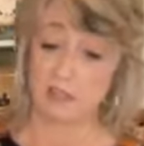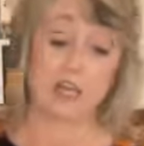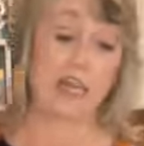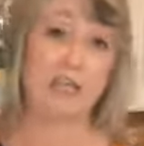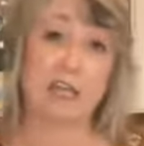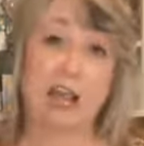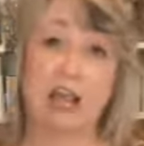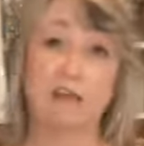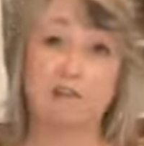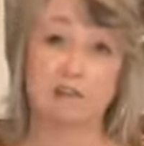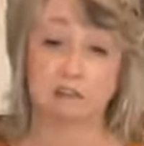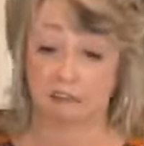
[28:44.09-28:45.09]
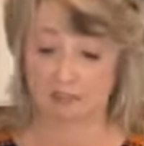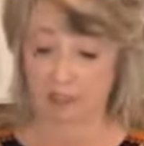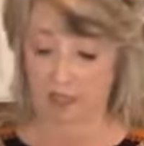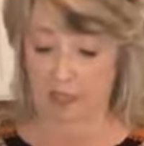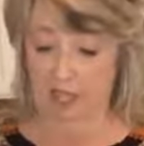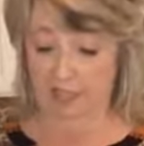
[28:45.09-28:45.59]
cut it out,
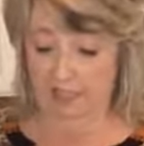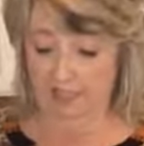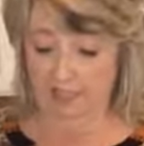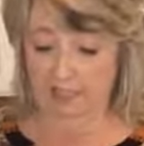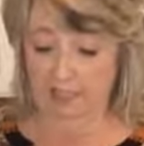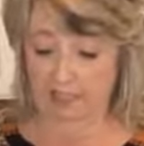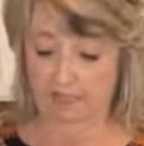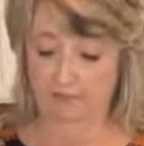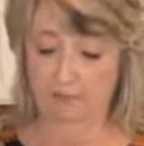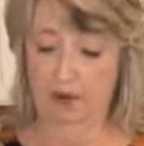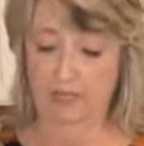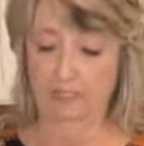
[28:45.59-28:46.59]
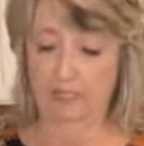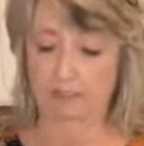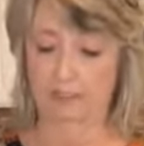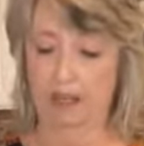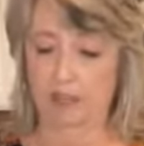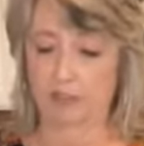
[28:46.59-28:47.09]
and this is front and
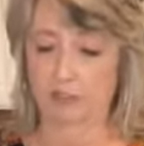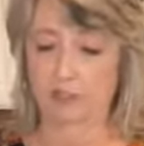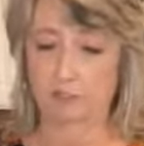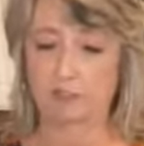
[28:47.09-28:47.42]
back two